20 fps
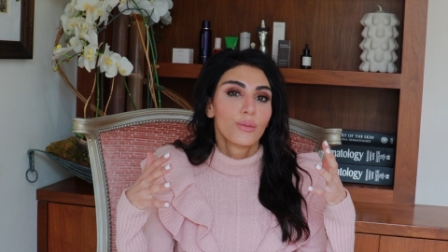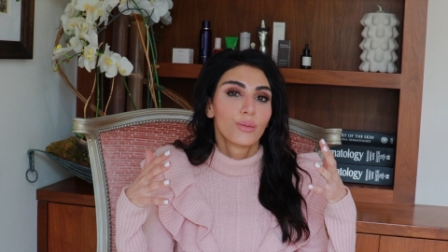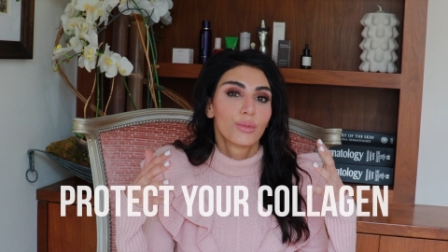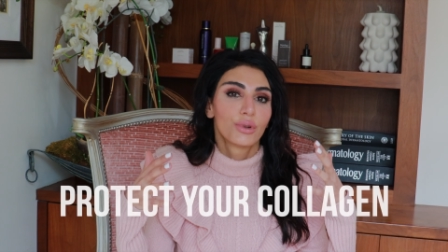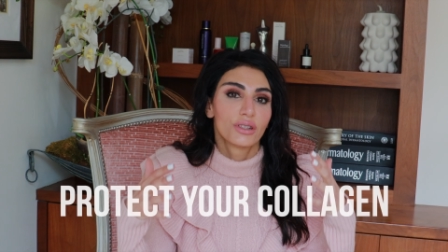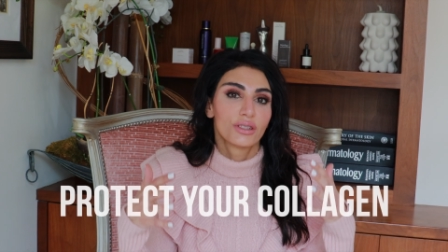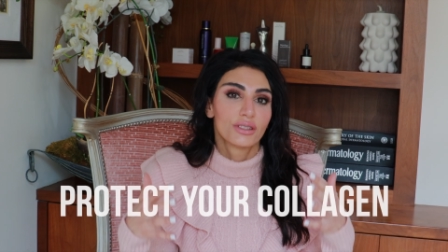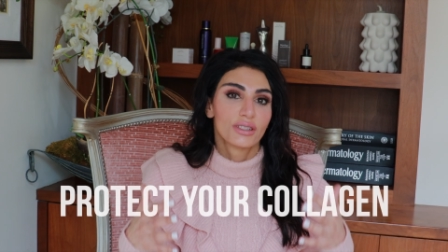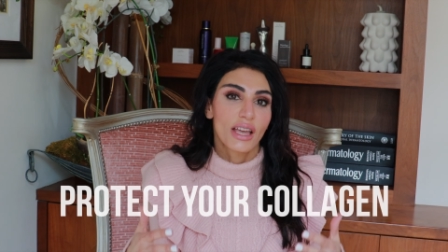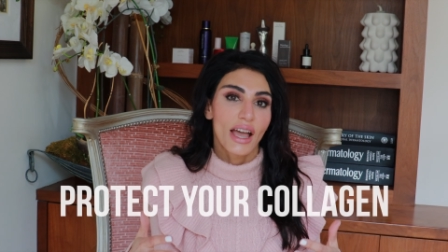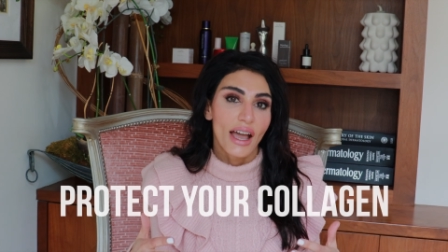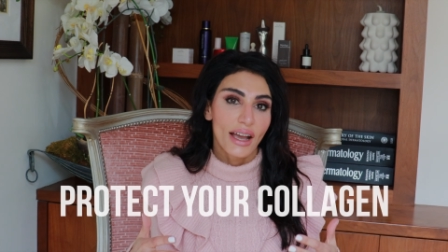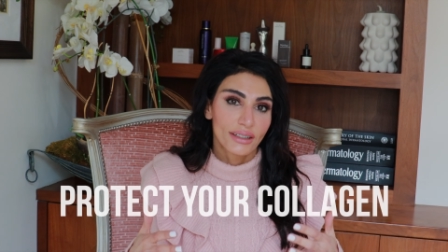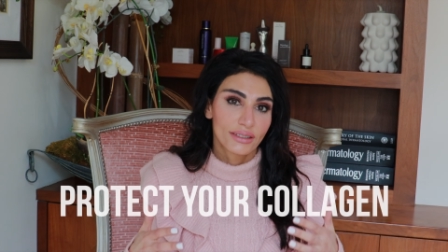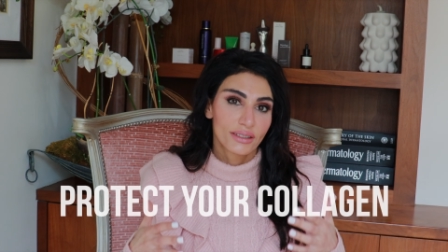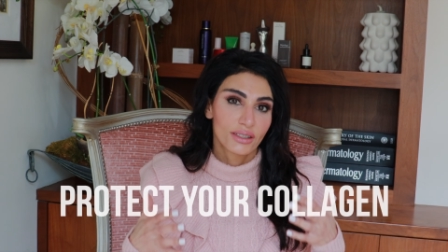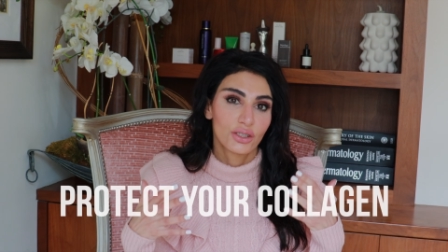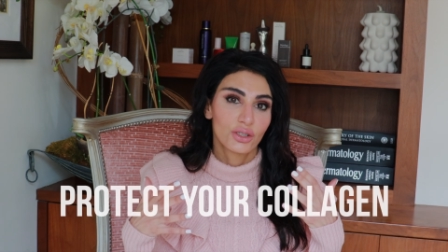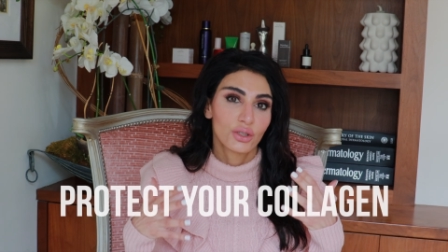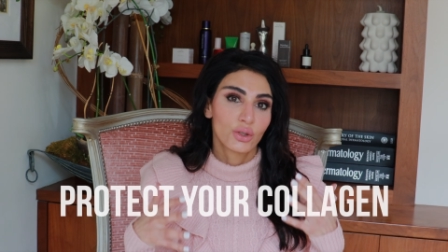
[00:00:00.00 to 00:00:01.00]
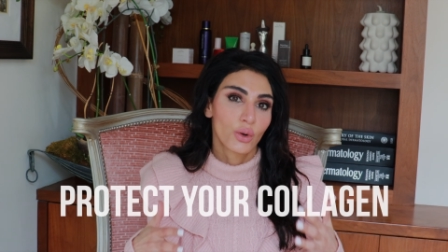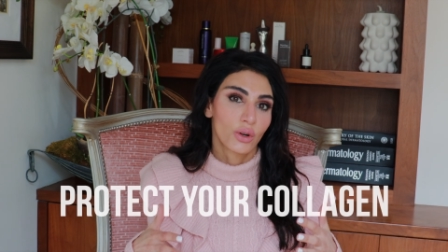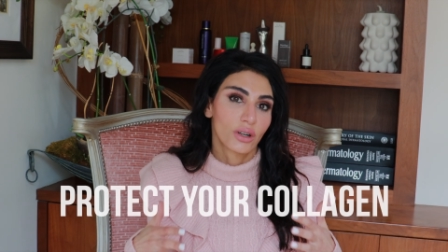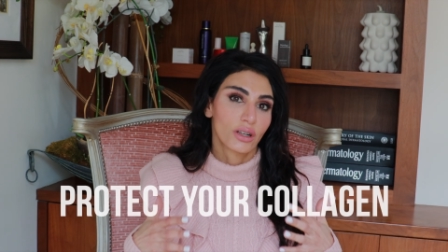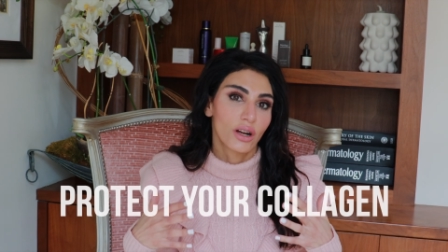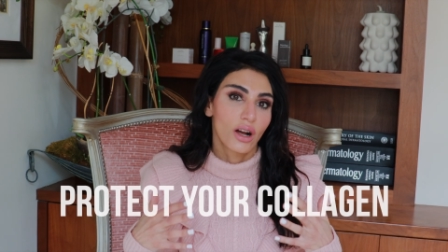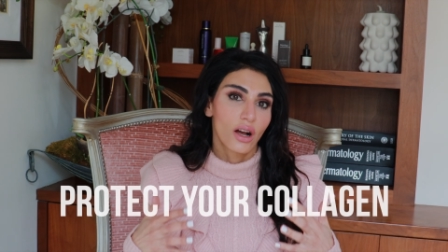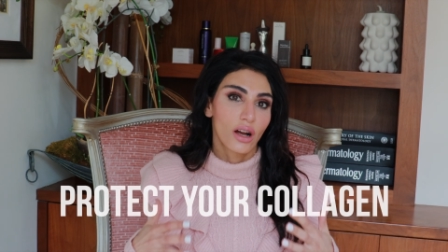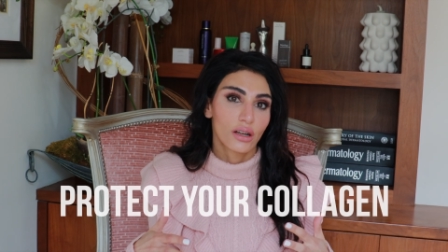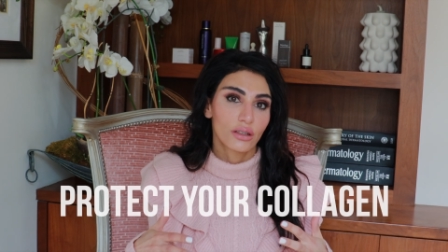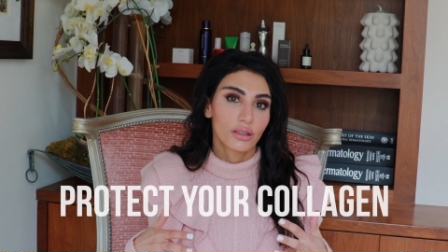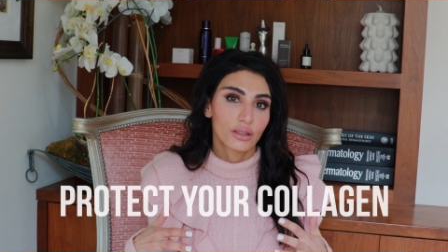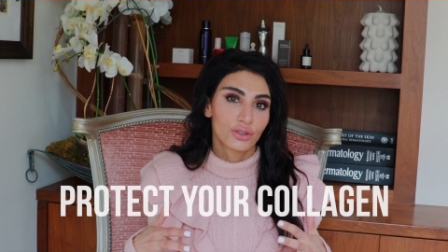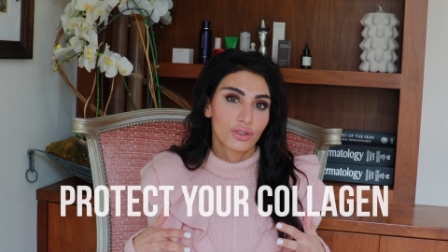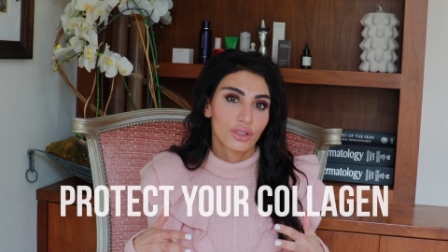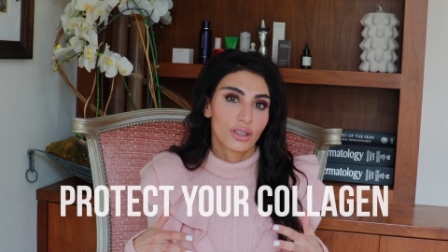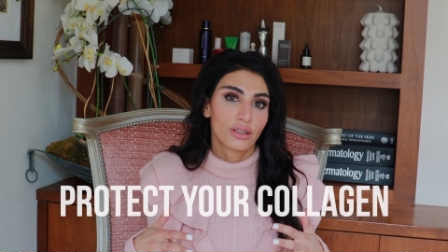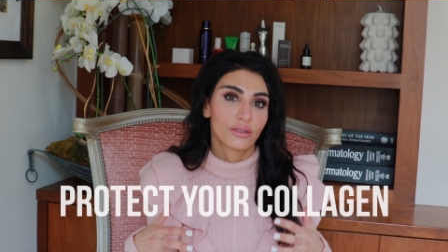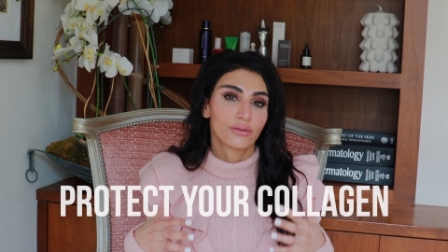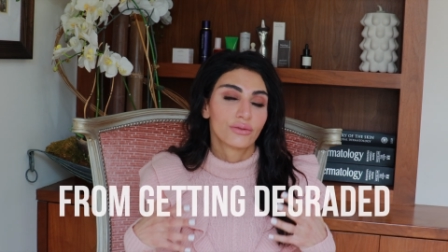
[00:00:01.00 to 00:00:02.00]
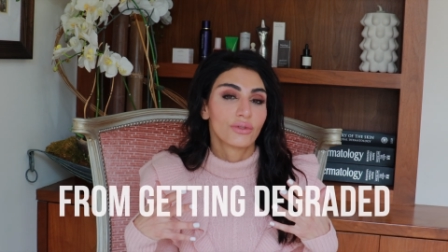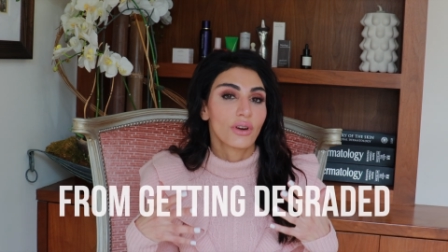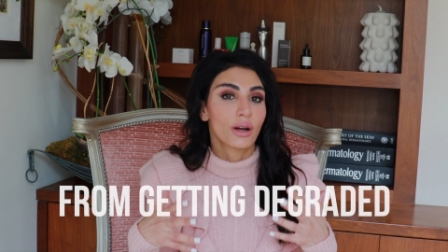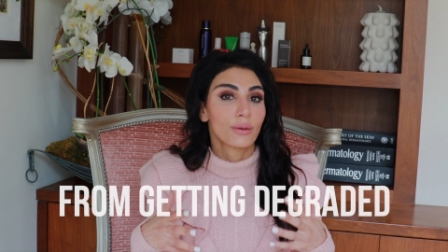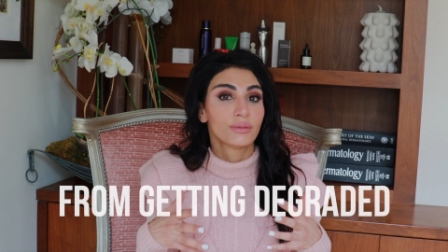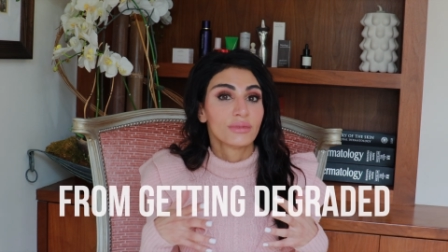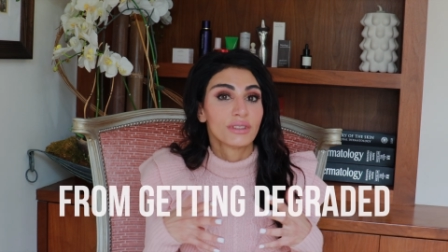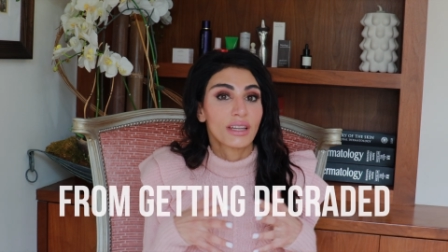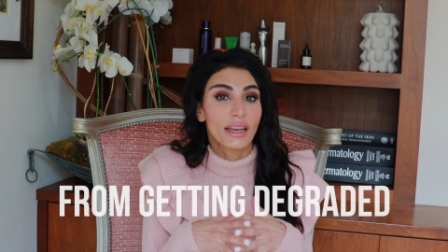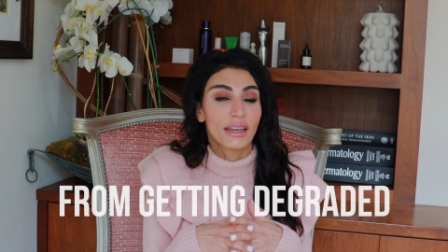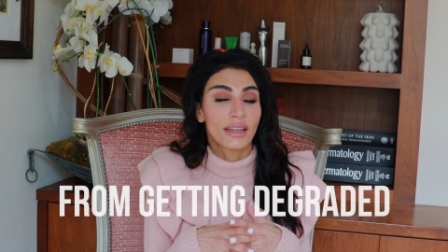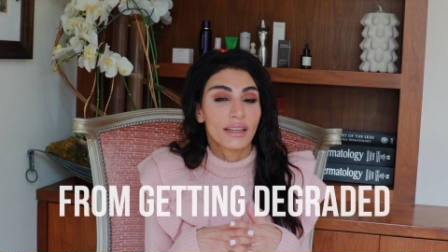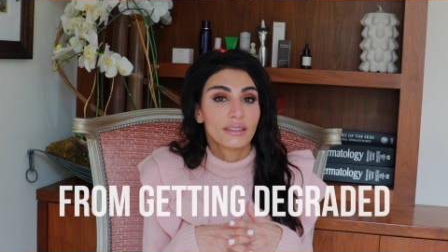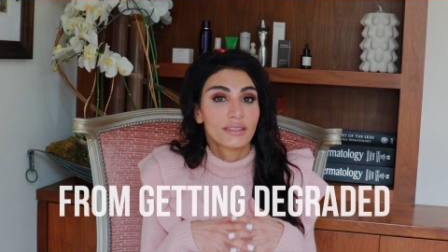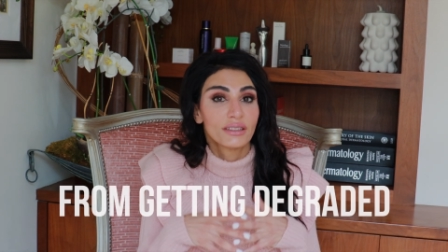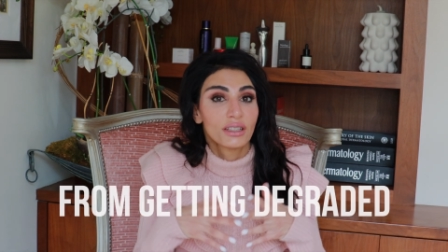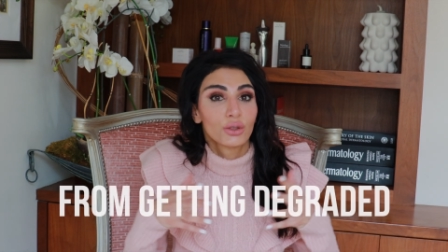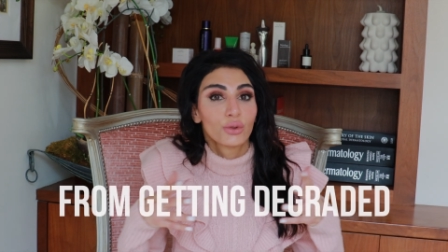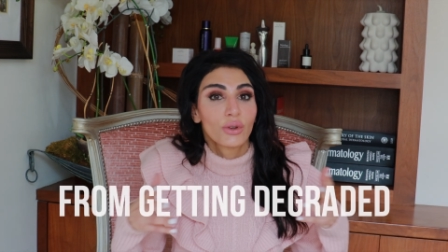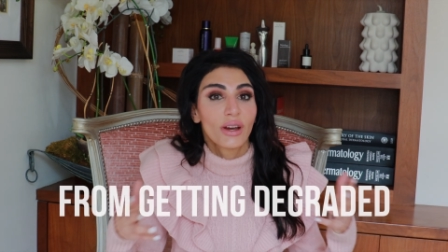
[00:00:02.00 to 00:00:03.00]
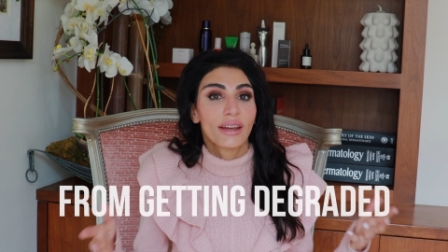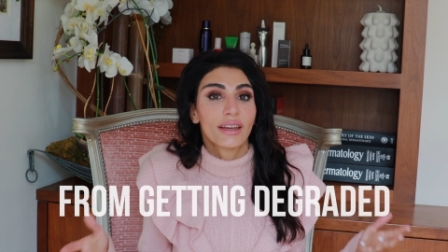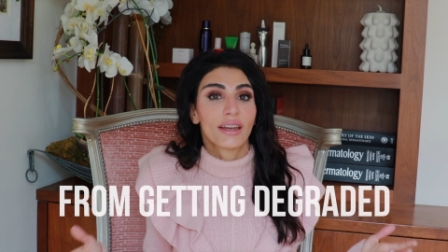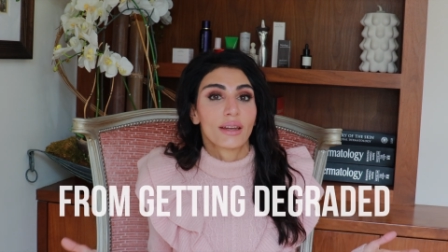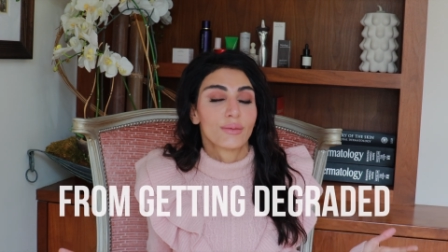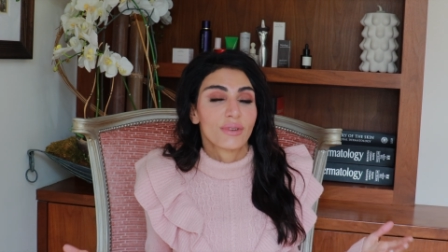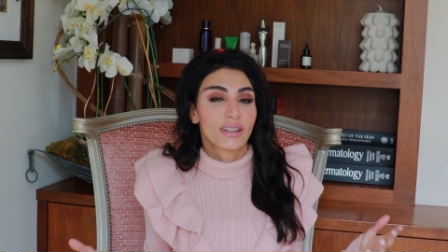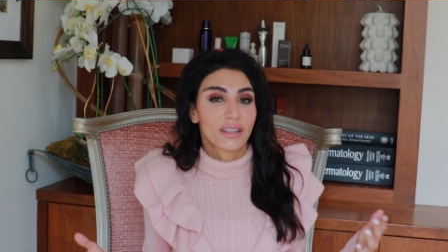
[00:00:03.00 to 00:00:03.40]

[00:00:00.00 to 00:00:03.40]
protect your collagen from getting degraded,